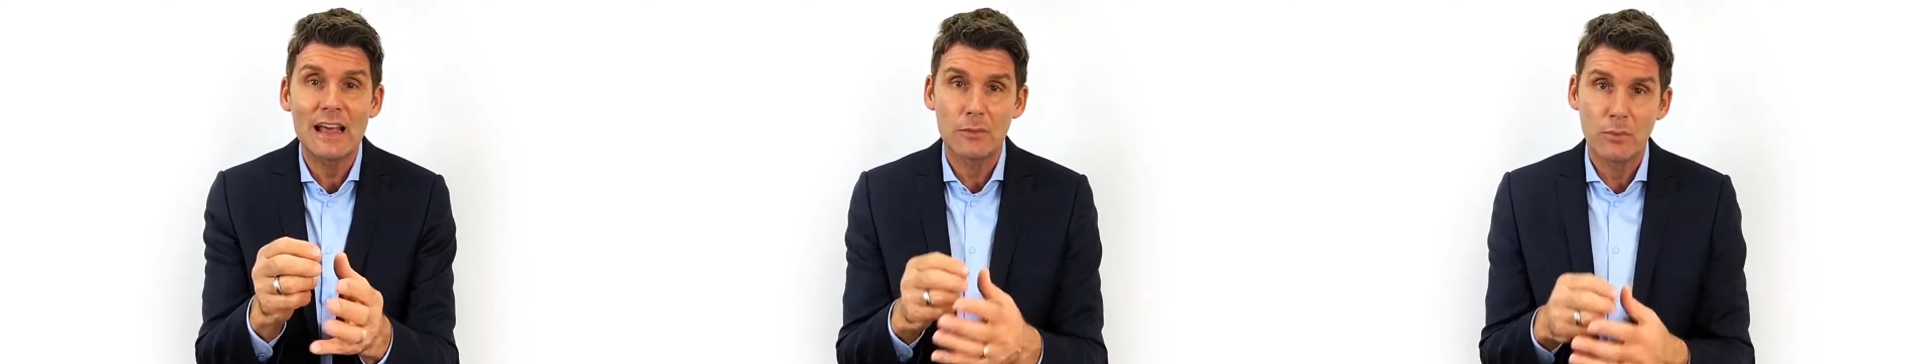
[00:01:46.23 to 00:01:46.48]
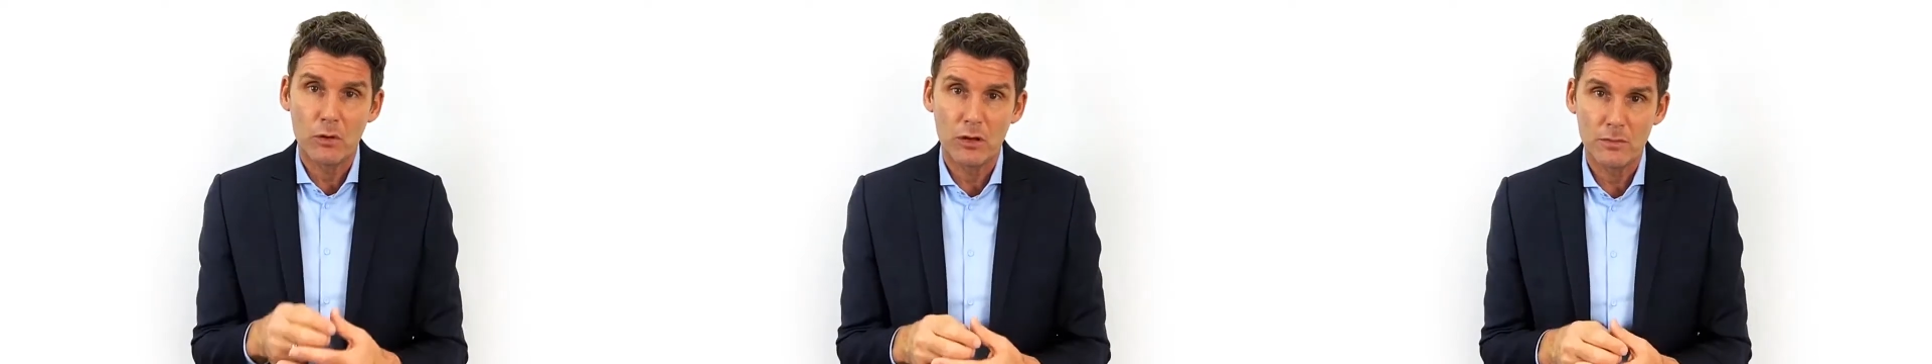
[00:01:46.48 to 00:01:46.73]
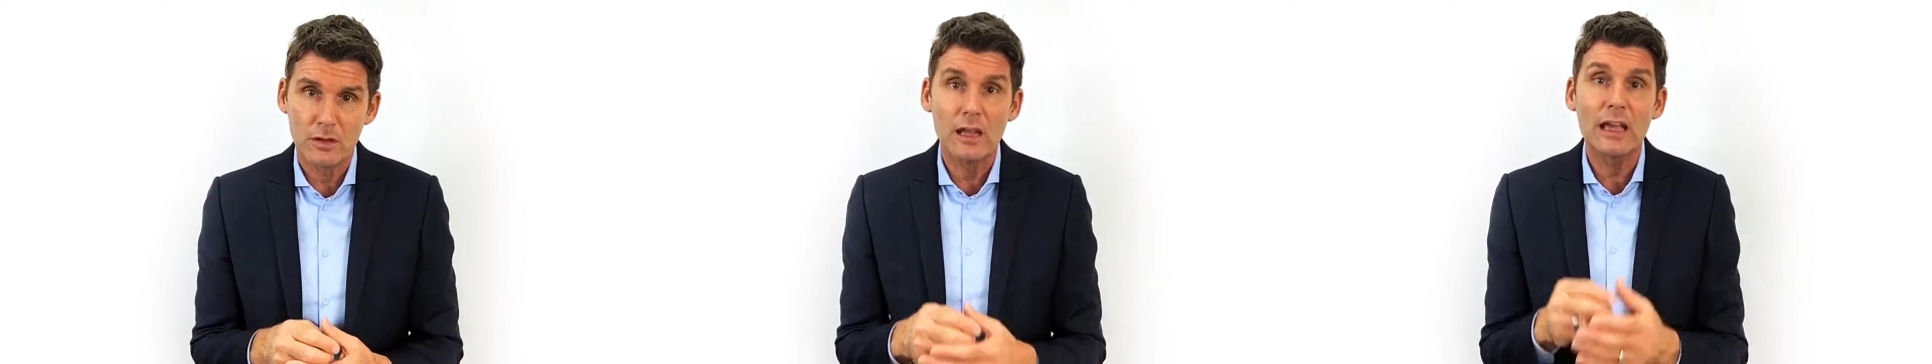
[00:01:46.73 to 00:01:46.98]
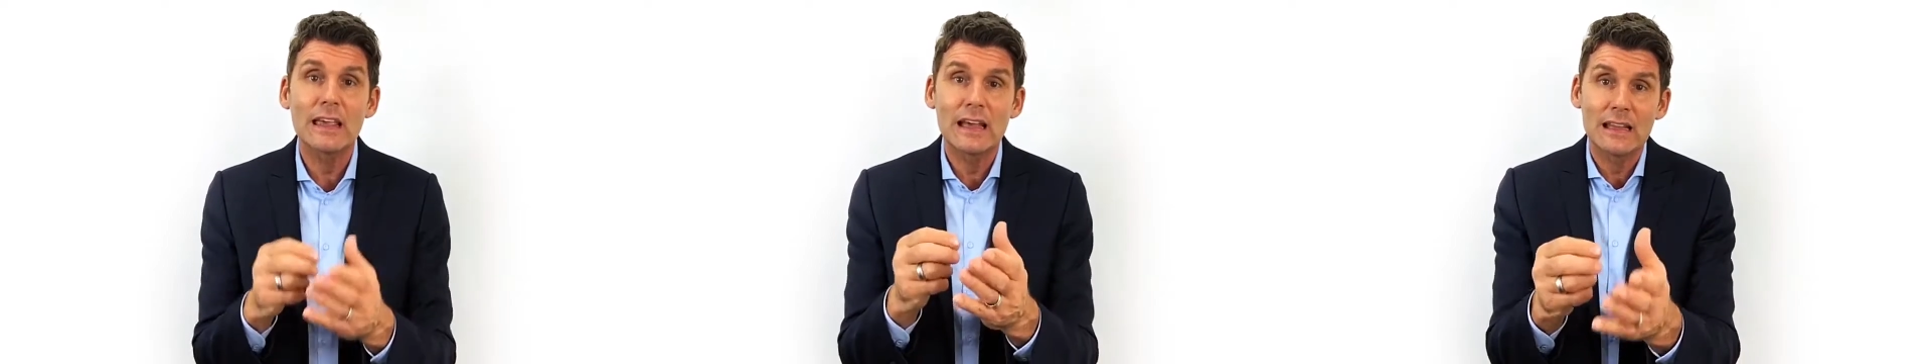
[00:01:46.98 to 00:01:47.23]
that
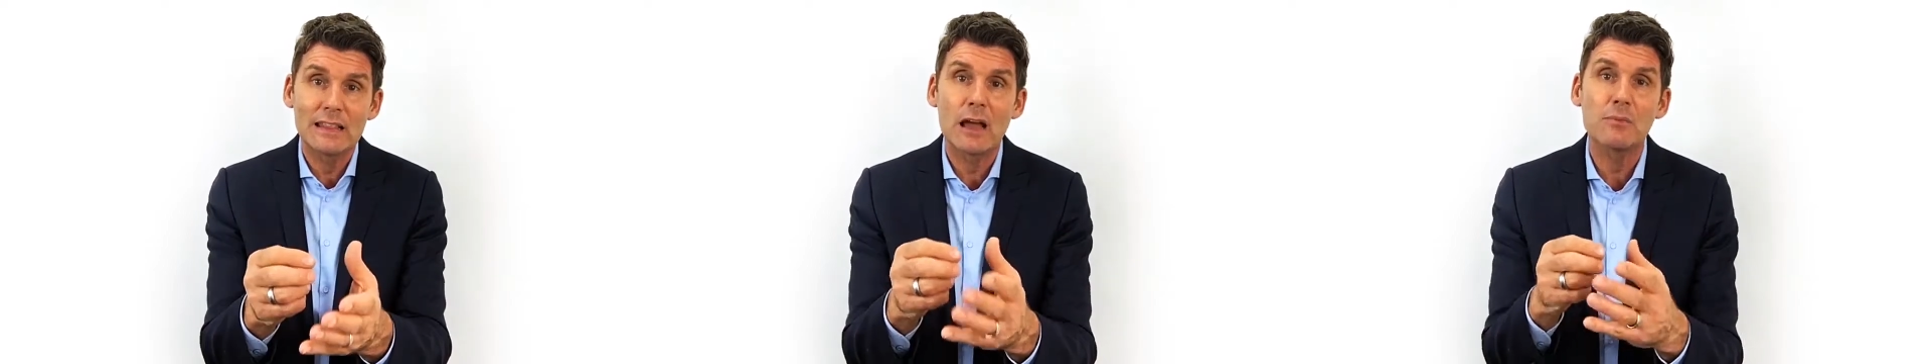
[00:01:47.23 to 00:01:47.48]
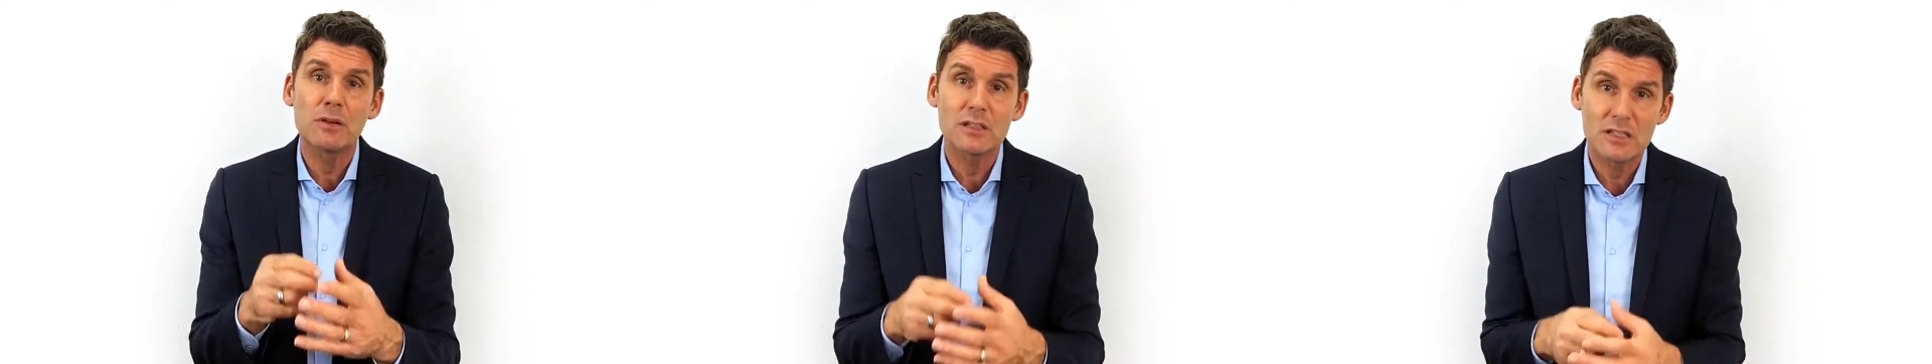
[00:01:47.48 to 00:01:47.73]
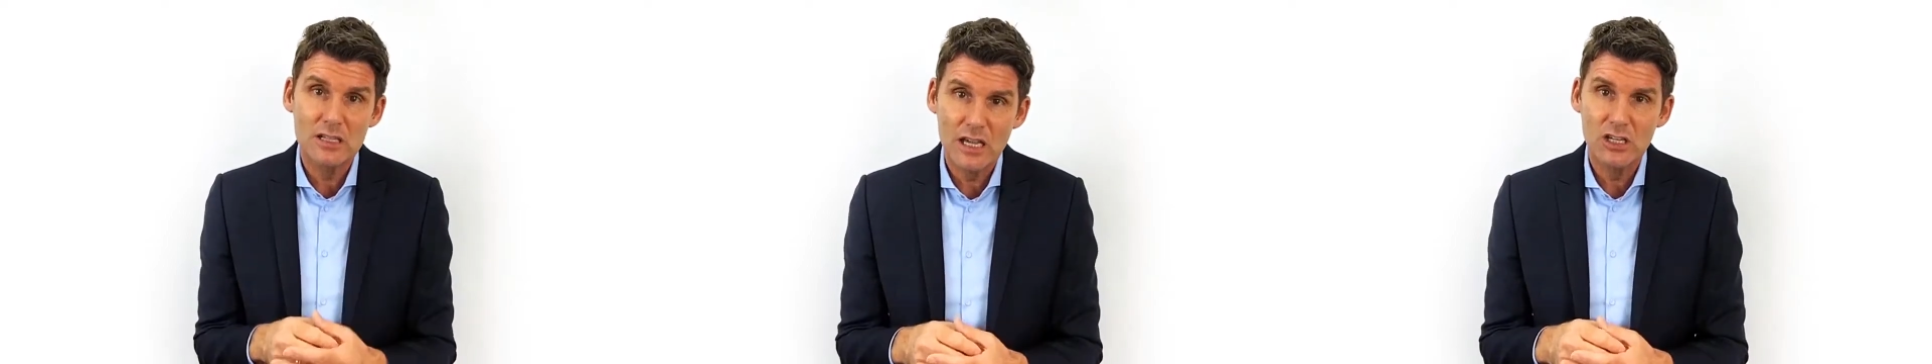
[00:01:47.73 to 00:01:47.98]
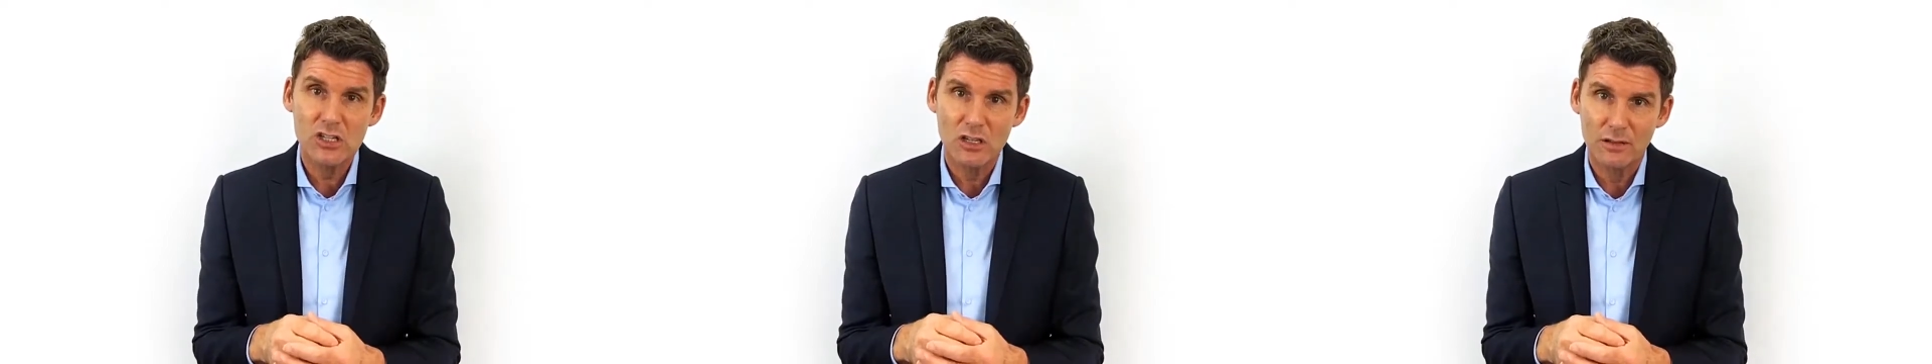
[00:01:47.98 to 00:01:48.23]
appointment and getting that
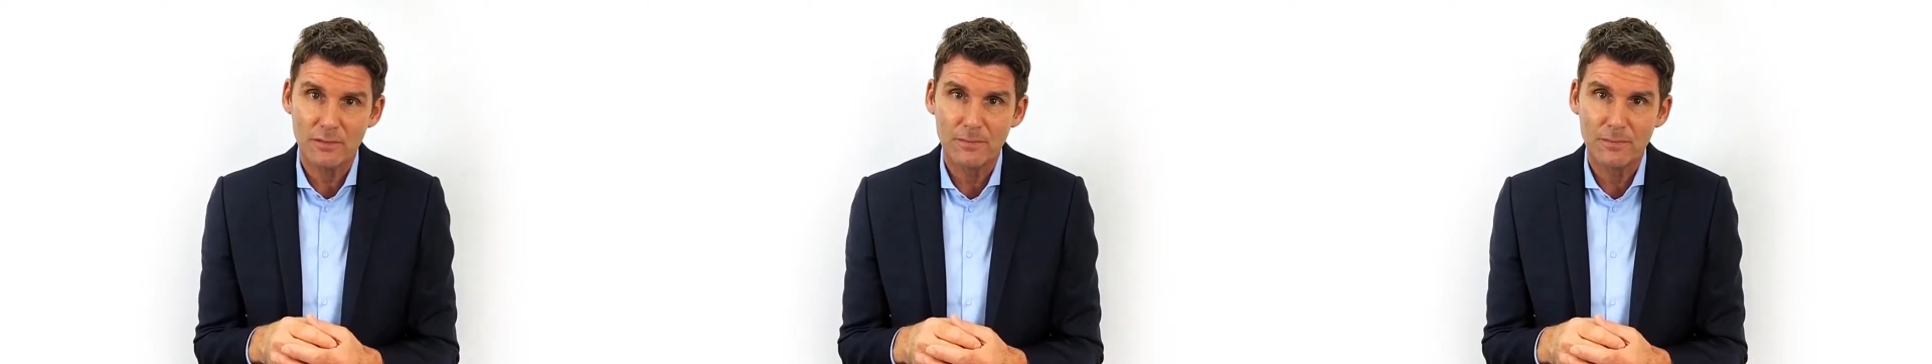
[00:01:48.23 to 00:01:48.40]
presentation.